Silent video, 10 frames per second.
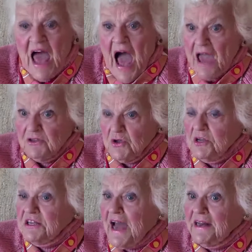I
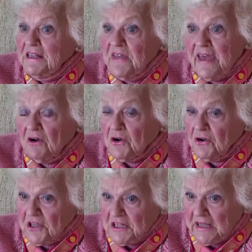usually got in there on
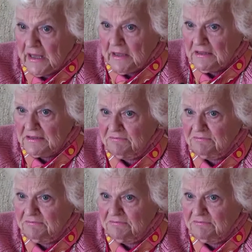cookie day.